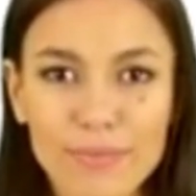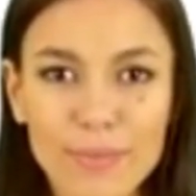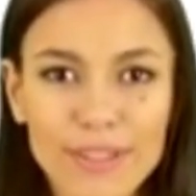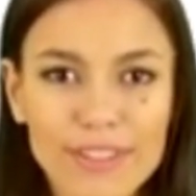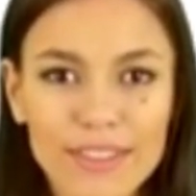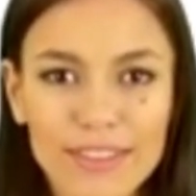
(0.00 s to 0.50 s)

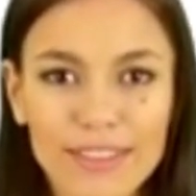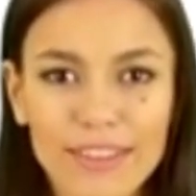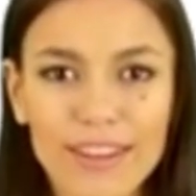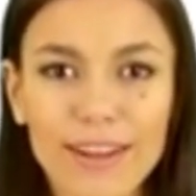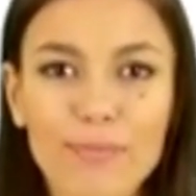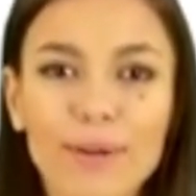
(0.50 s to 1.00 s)

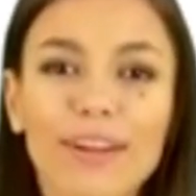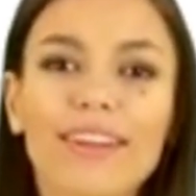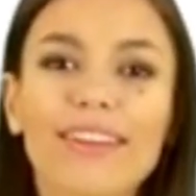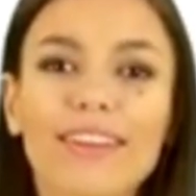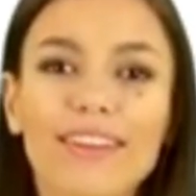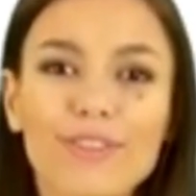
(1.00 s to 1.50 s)
Depression.
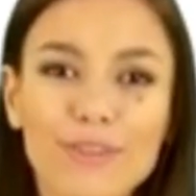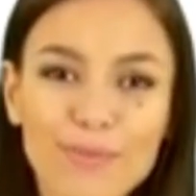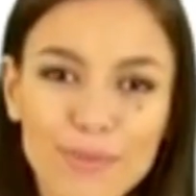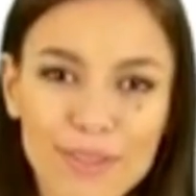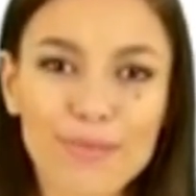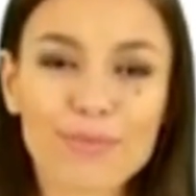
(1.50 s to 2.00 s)

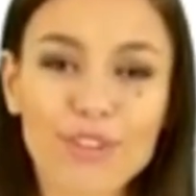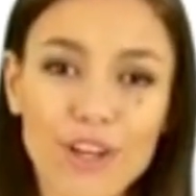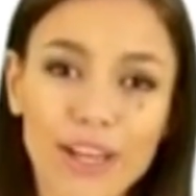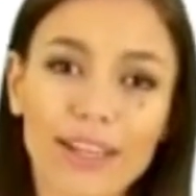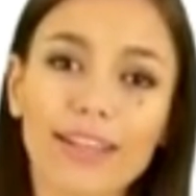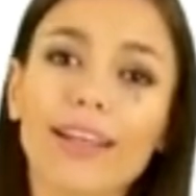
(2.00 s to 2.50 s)
Early
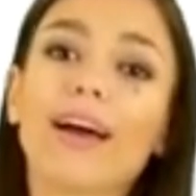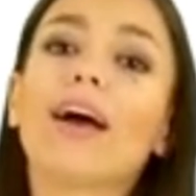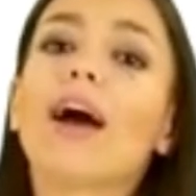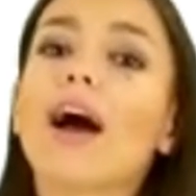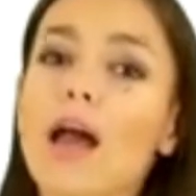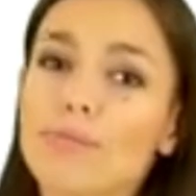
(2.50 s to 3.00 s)
research
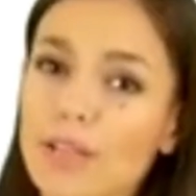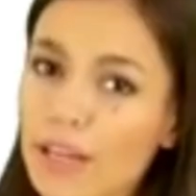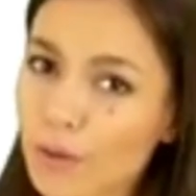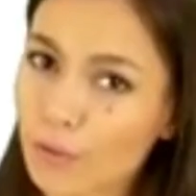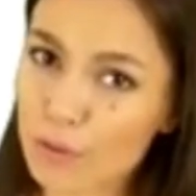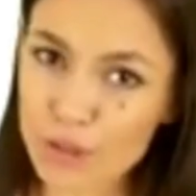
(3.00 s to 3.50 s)
suggests
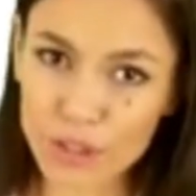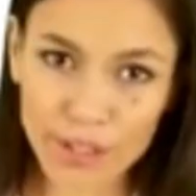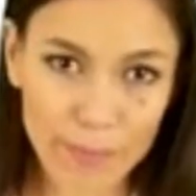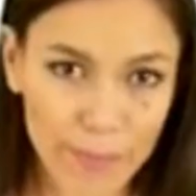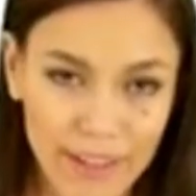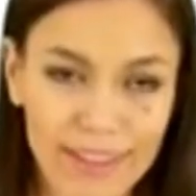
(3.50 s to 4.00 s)
that
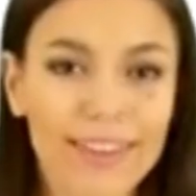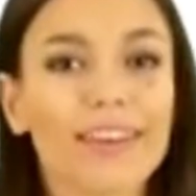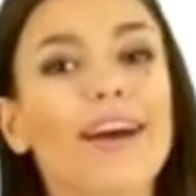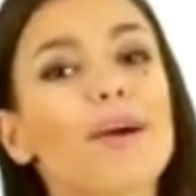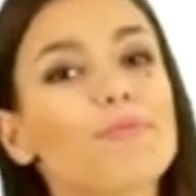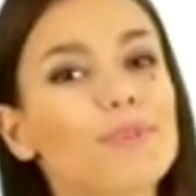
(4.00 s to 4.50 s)

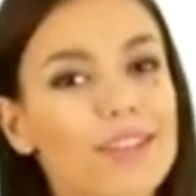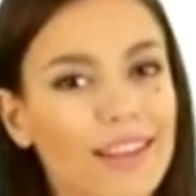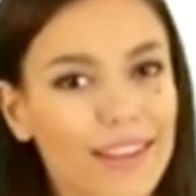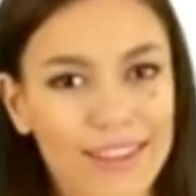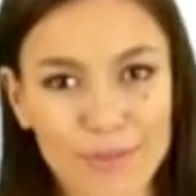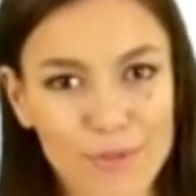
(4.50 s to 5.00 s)
acetyl-L-Carnitine might
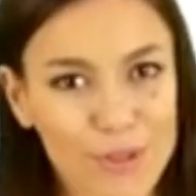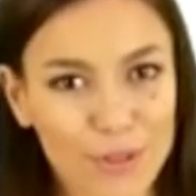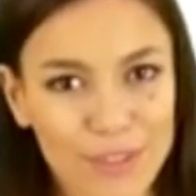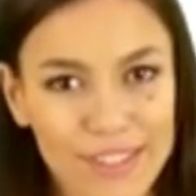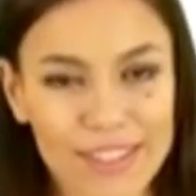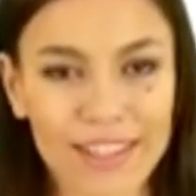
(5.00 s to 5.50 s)
improve
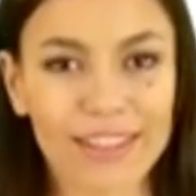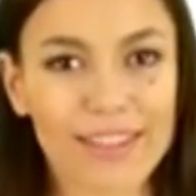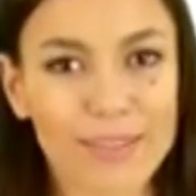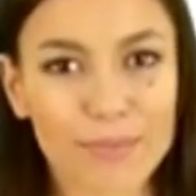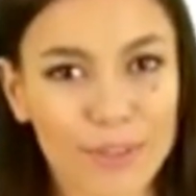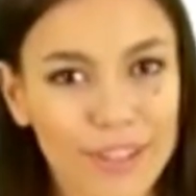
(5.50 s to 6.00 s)
mood and
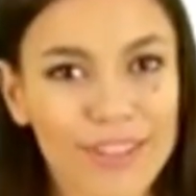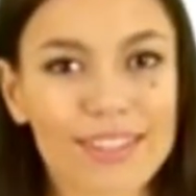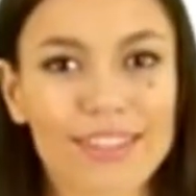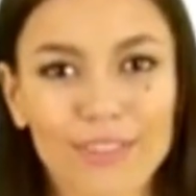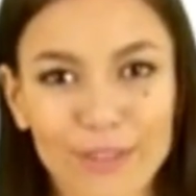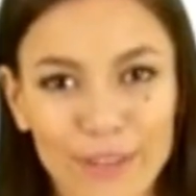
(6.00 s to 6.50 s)
decrease
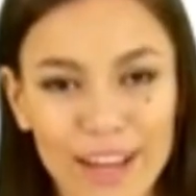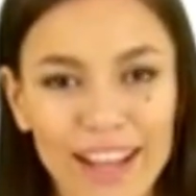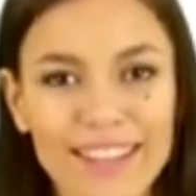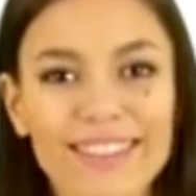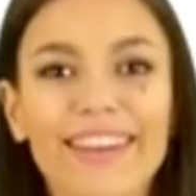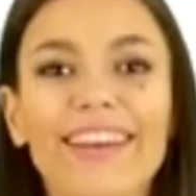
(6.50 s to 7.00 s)
depression
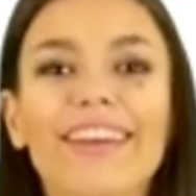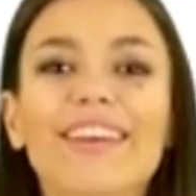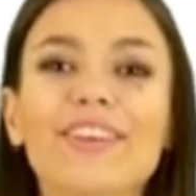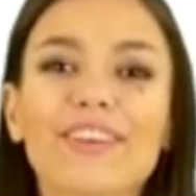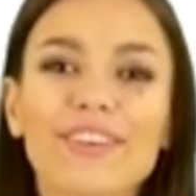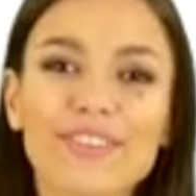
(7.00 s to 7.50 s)
in elderly
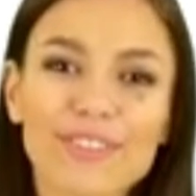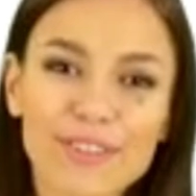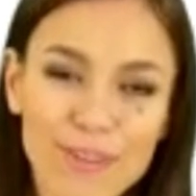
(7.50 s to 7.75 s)
people.